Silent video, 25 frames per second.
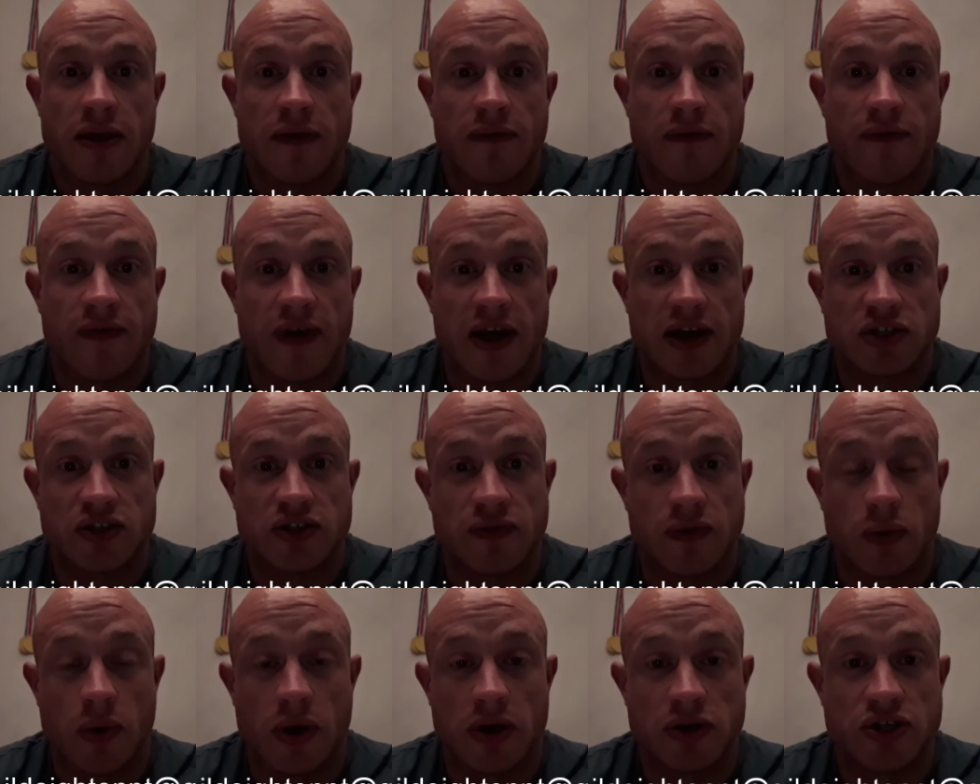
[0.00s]
And thanks
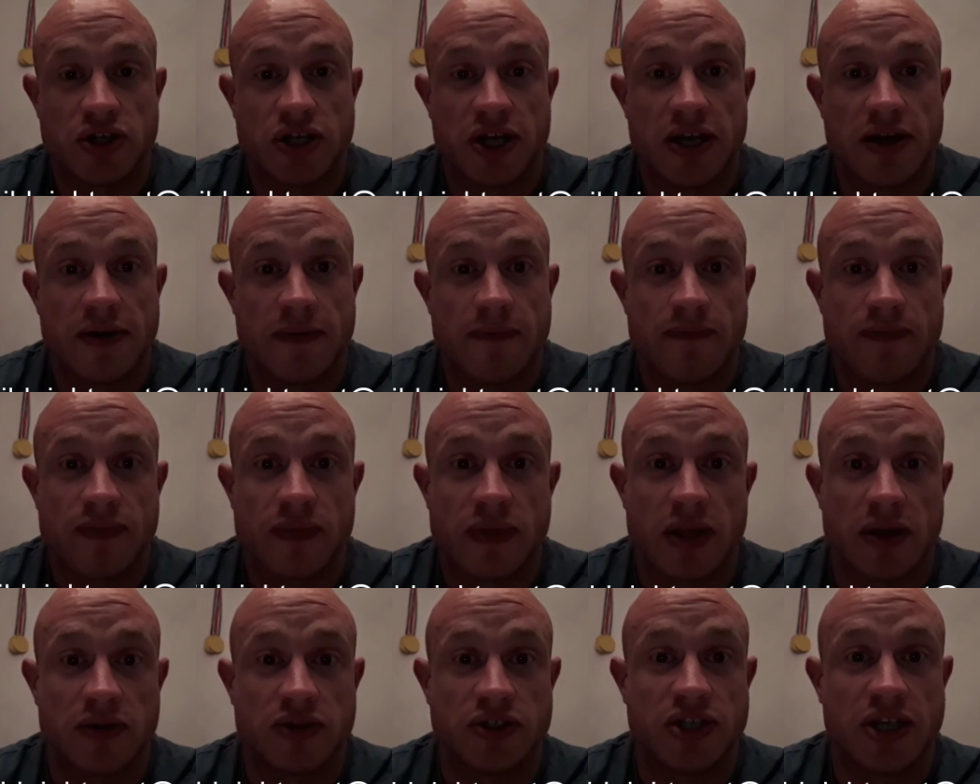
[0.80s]
for watching,
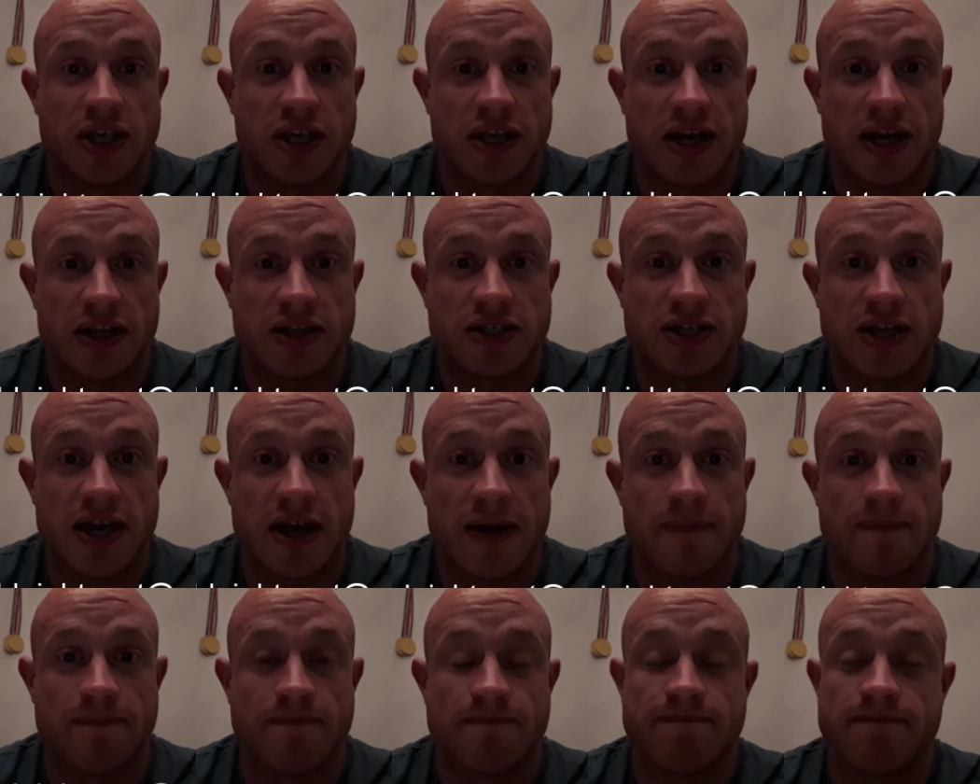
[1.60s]
and I'll see you next
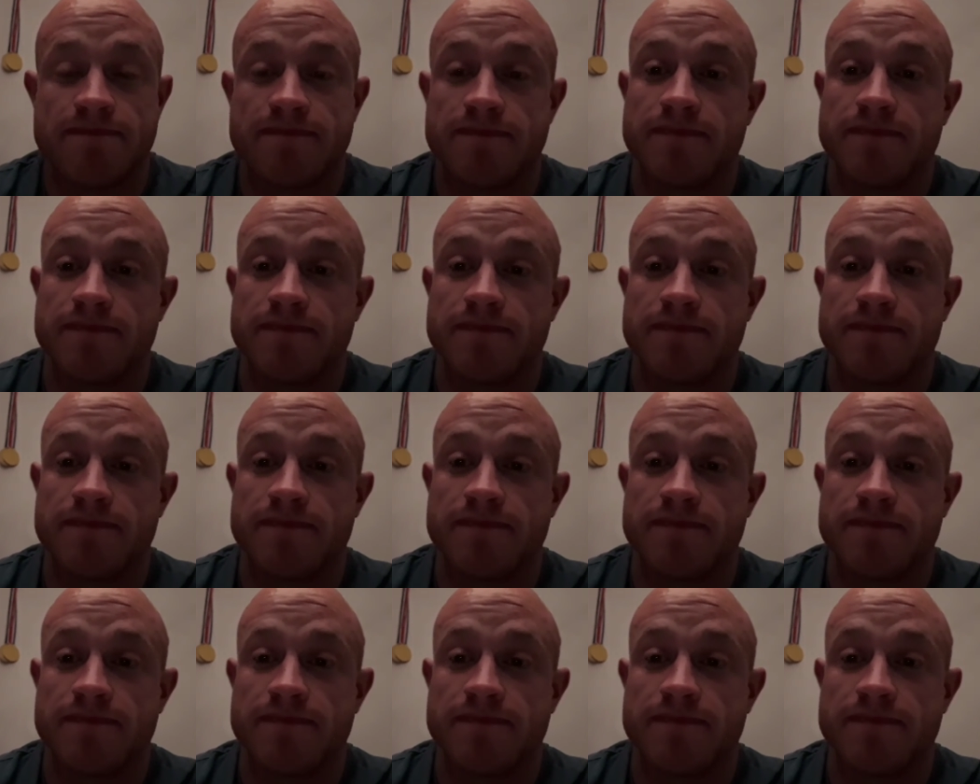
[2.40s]
time.